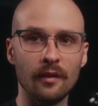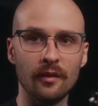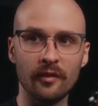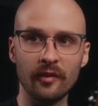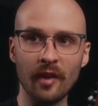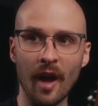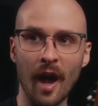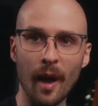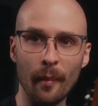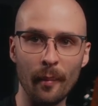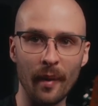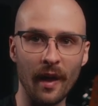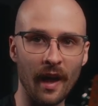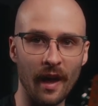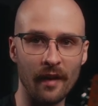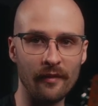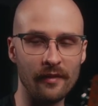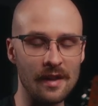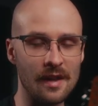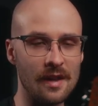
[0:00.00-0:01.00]
top
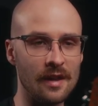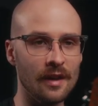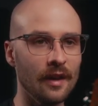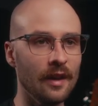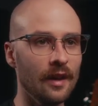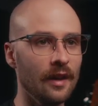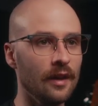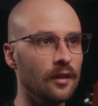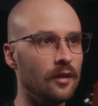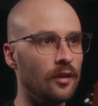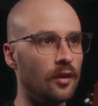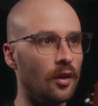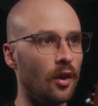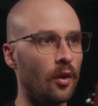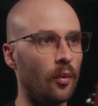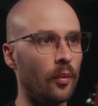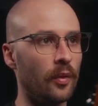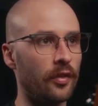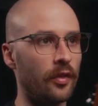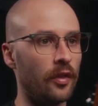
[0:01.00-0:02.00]
heavy, you know,
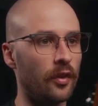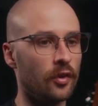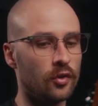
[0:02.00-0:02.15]
with the